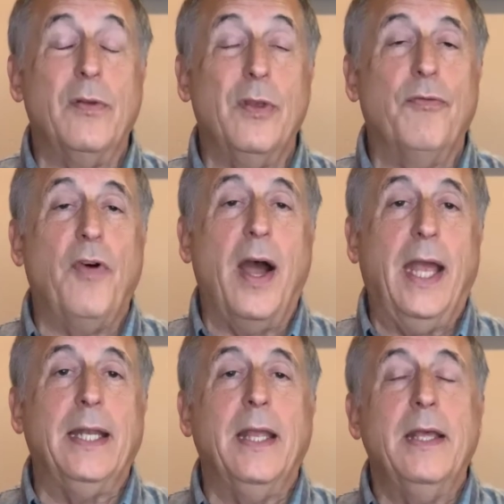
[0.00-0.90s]

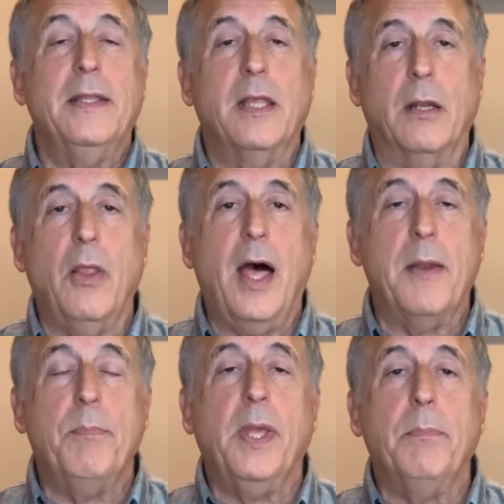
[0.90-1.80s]
find that a lot
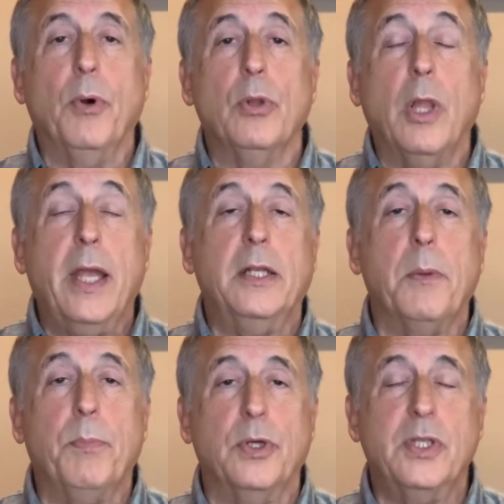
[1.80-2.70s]
of people liked a
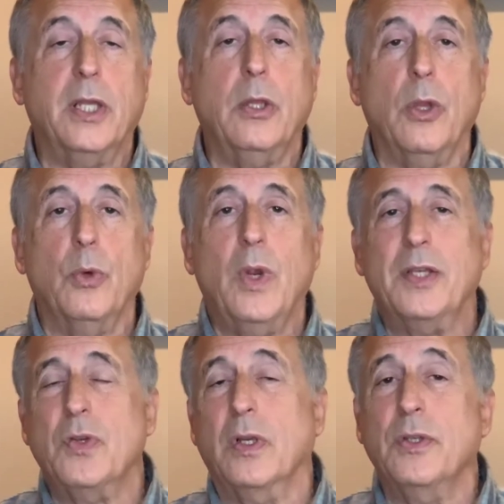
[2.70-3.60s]
particular
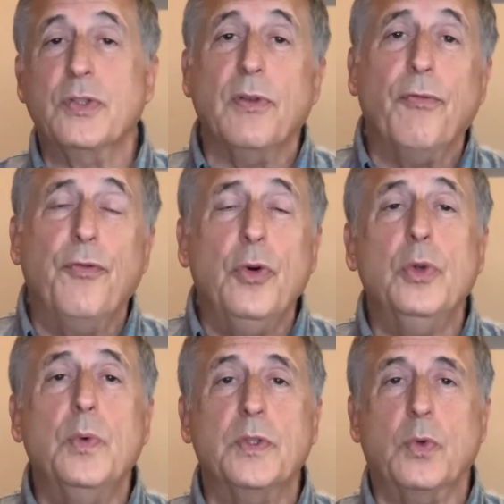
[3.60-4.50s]
restaurant because the
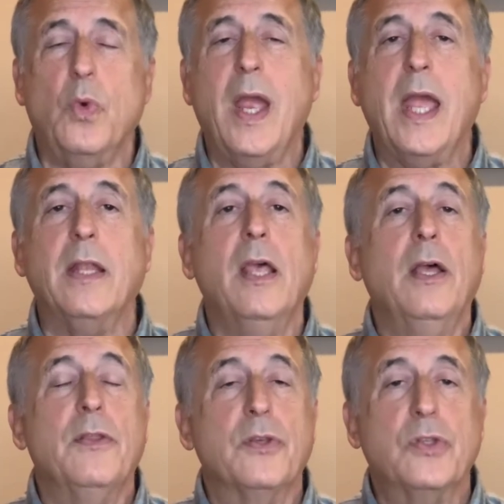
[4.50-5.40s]
food was great,
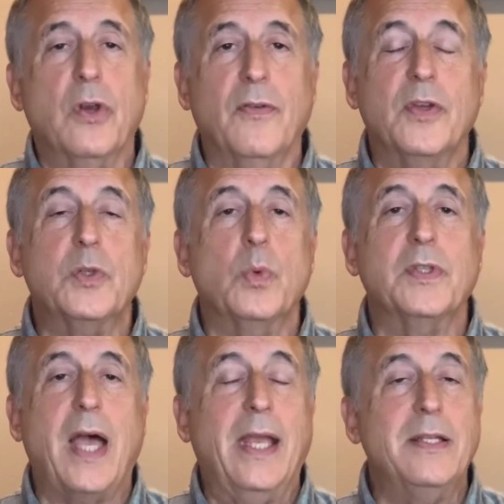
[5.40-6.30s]
the service was
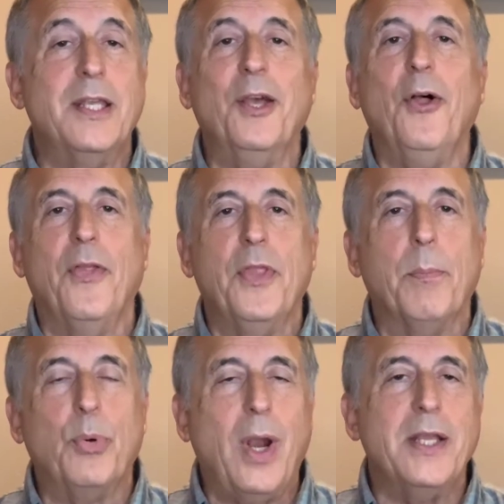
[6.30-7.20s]
ideal, and the
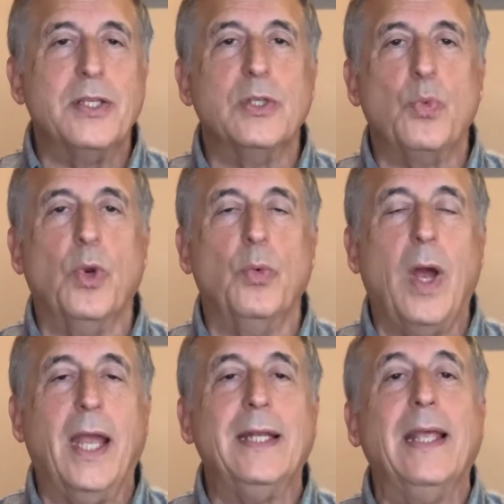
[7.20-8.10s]
prices were
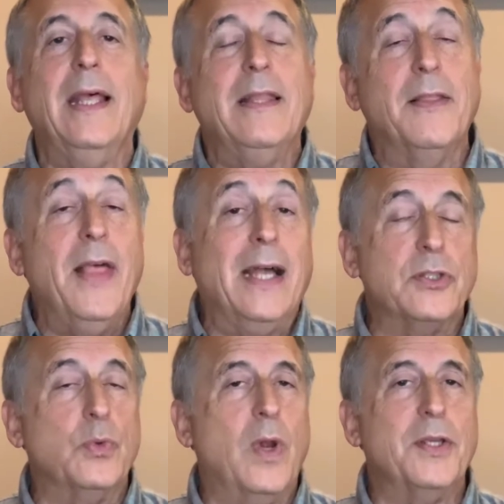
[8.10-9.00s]
right, then that's
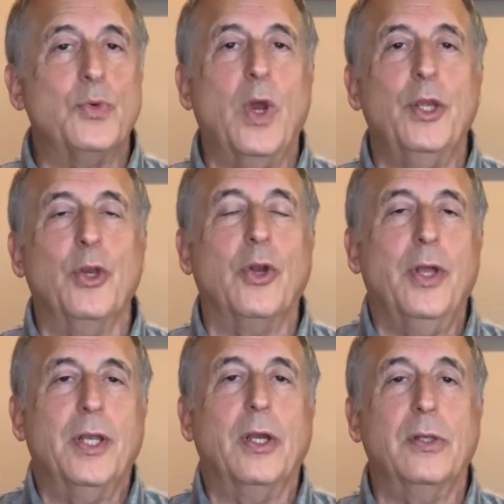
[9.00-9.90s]
the restaurant you're going
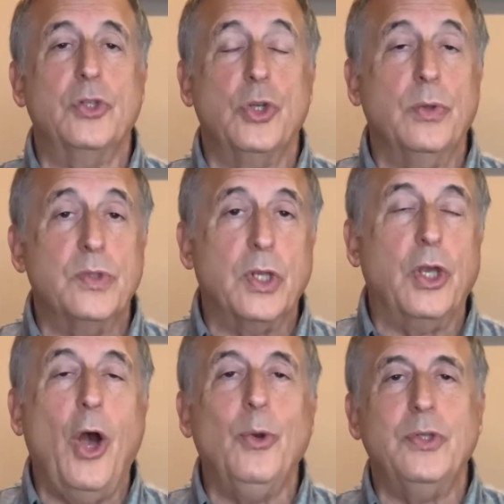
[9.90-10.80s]
to choose to
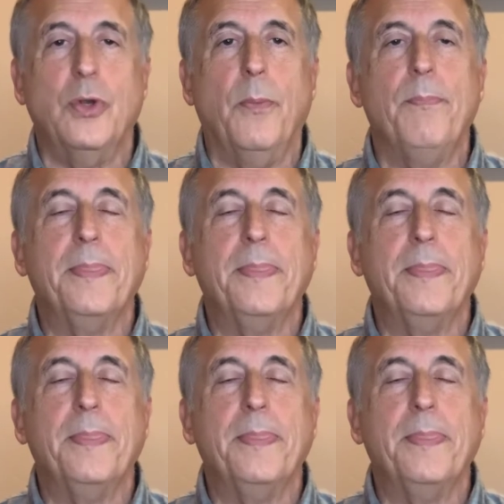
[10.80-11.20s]
go to.